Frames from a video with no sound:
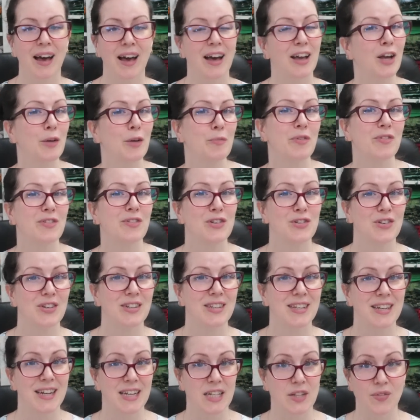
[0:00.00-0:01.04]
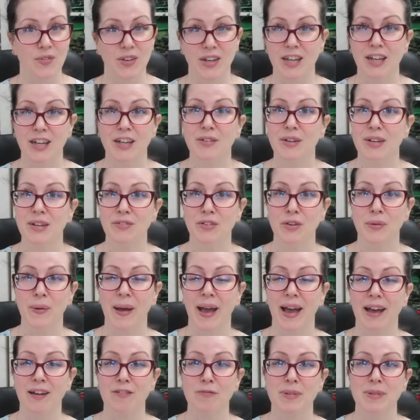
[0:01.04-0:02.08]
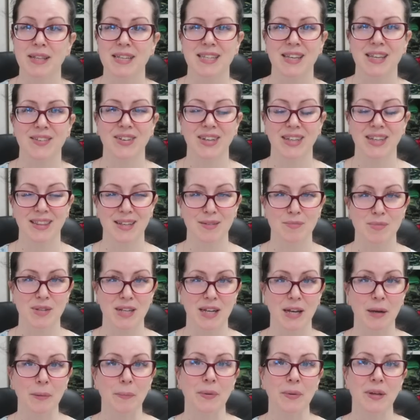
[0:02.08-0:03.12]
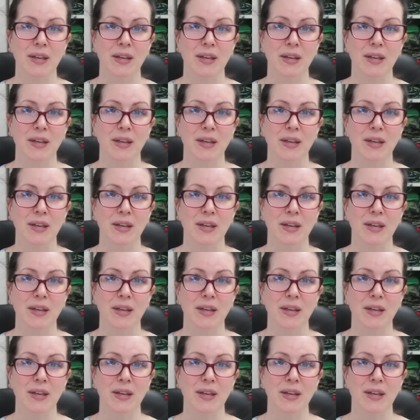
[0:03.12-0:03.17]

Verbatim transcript: I hope you've enjoyed today's video. If you have, please give it a thumbs up.